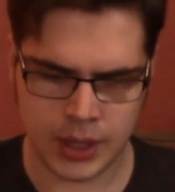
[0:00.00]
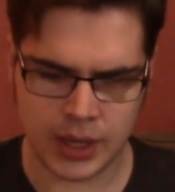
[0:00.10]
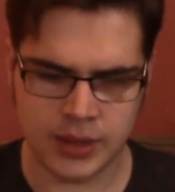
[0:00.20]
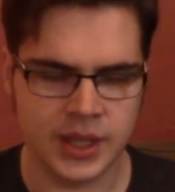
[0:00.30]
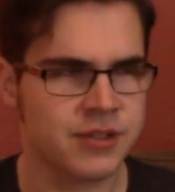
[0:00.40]

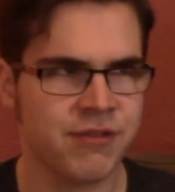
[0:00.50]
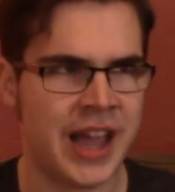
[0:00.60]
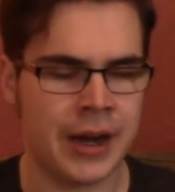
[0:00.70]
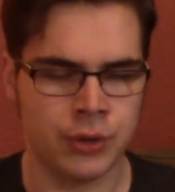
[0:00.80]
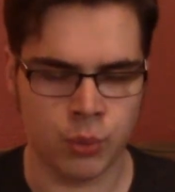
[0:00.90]
This
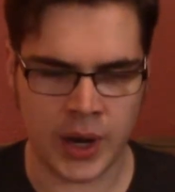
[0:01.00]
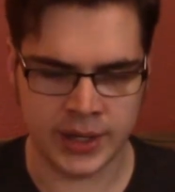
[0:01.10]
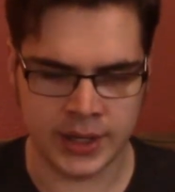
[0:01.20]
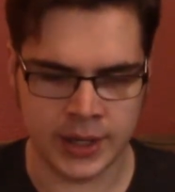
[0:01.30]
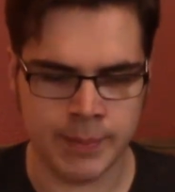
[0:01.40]
flattered
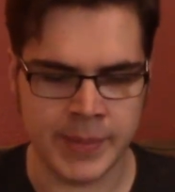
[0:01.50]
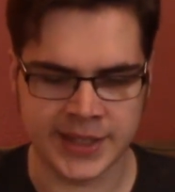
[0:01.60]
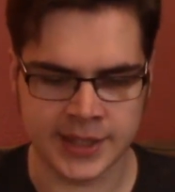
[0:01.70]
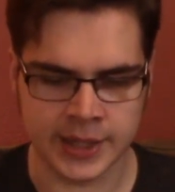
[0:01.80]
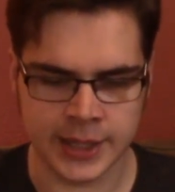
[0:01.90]
Wendy
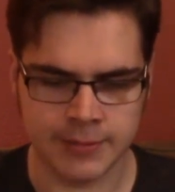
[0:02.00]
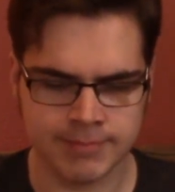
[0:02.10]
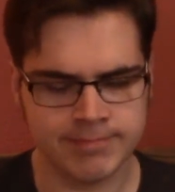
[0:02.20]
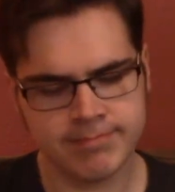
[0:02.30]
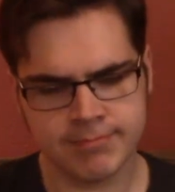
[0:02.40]
immensely.
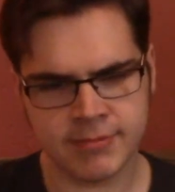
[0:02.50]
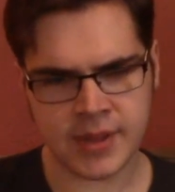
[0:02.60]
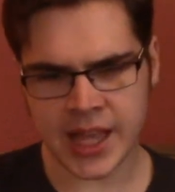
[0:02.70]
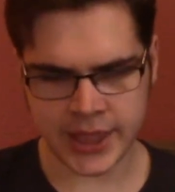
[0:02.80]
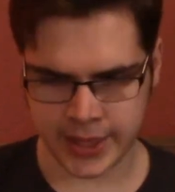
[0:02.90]

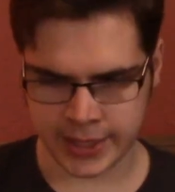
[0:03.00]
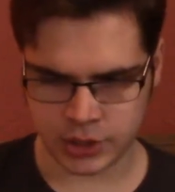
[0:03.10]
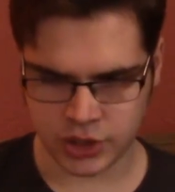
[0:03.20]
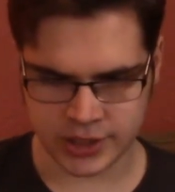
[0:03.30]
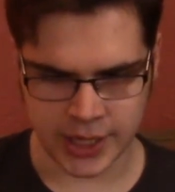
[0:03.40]
I think,
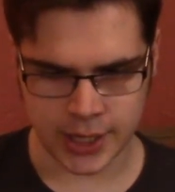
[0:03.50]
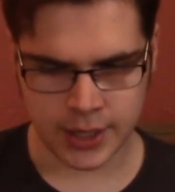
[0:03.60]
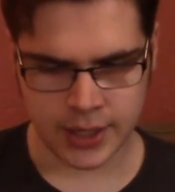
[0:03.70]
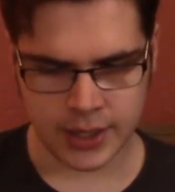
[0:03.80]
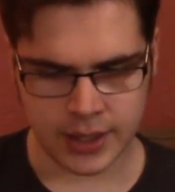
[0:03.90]
she said,
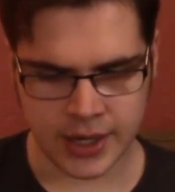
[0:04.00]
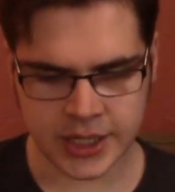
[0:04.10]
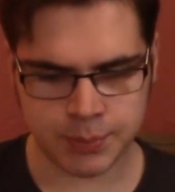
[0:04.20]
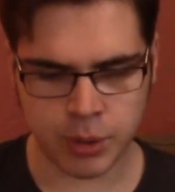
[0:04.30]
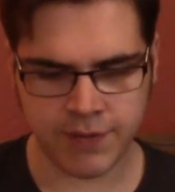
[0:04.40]
it is
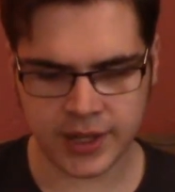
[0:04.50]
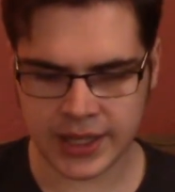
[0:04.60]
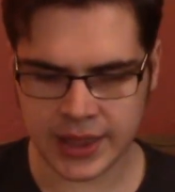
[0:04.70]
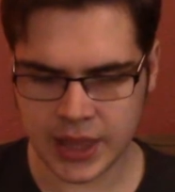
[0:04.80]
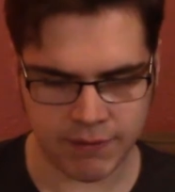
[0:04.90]
perfectly
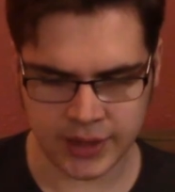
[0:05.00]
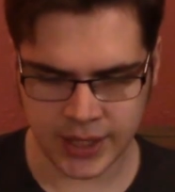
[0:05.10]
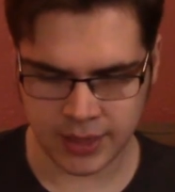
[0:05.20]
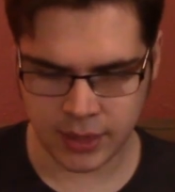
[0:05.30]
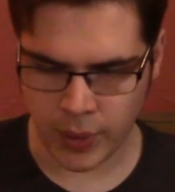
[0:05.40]
lovely
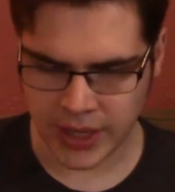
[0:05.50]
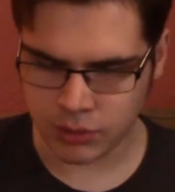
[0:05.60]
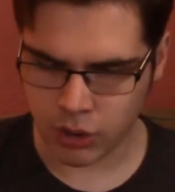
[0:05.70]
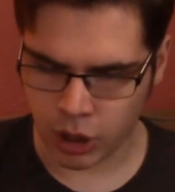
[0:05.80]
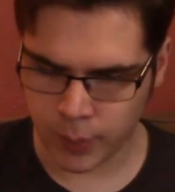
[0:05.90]
the way you
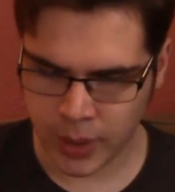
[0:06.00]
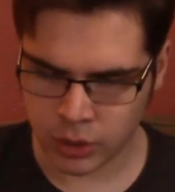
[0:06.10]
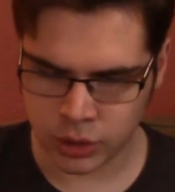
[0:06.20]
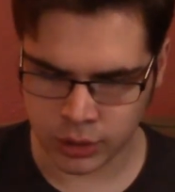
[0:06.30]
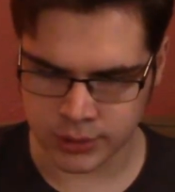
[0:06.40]
talk about
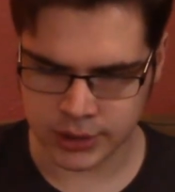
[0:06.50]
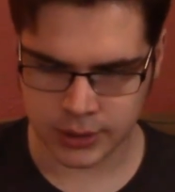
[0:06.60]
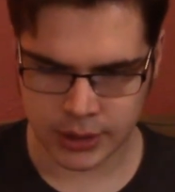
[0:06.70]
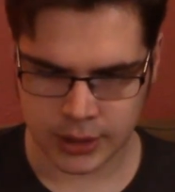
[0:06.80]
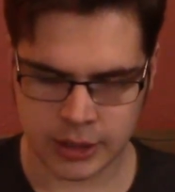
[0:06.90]
girls.
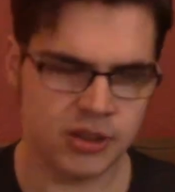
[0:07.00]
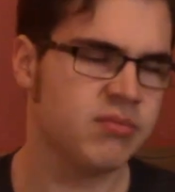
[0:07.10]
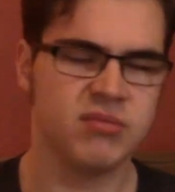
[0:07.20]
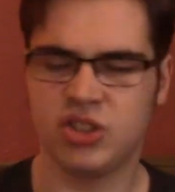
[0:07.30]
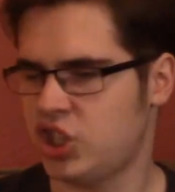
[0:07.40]

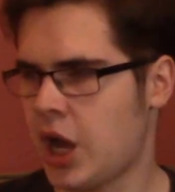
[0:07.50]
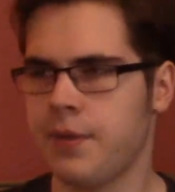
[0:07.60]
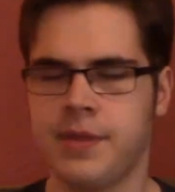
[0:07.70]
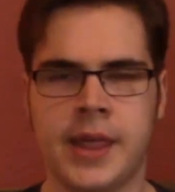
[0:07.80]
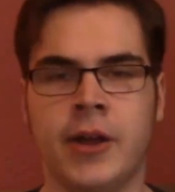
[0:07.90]
John
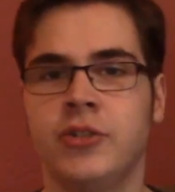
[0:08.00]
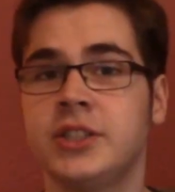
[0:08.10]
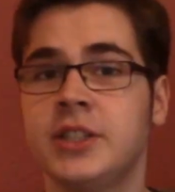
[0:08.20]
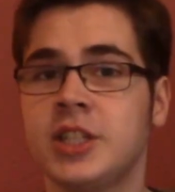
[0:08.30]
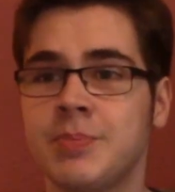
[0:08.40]
there just
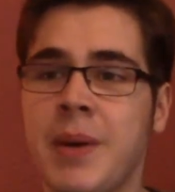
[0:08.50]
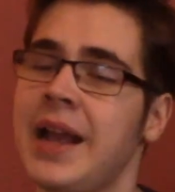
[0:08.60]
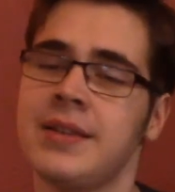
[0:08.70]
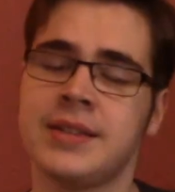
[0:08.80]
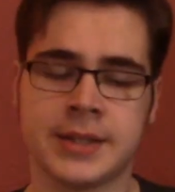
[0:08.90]

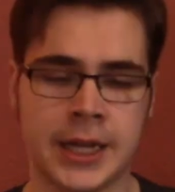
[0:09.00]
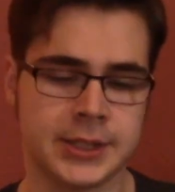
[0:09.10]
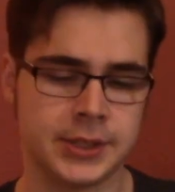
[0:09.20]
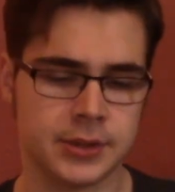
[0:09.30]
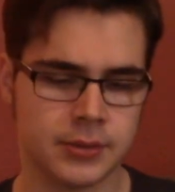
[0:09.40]
despises us.